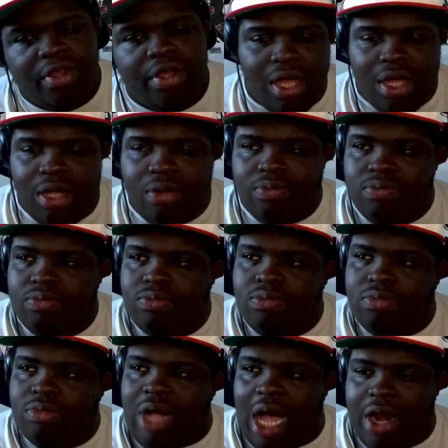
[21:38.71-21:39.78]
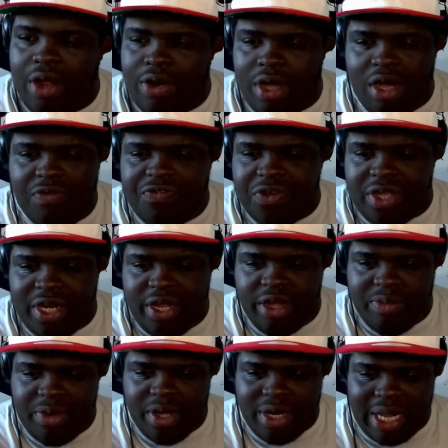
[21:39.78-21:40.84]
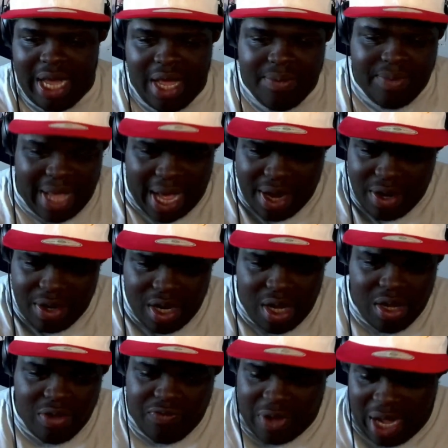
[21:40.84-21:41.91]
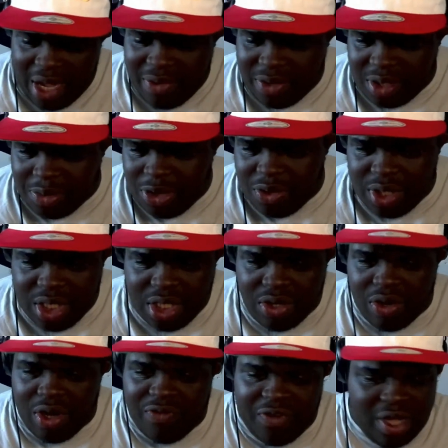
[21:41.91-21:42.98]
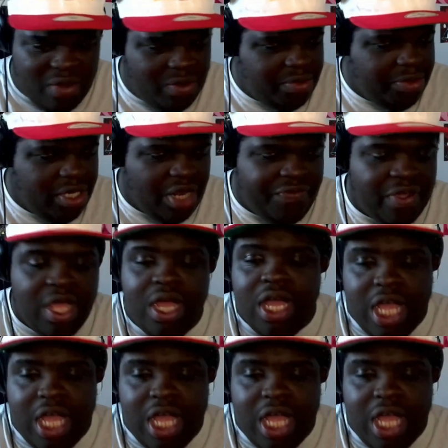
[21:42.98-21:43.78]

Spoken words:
I don't know if you can hear me or not. I don't know if I was muted or if I was muted.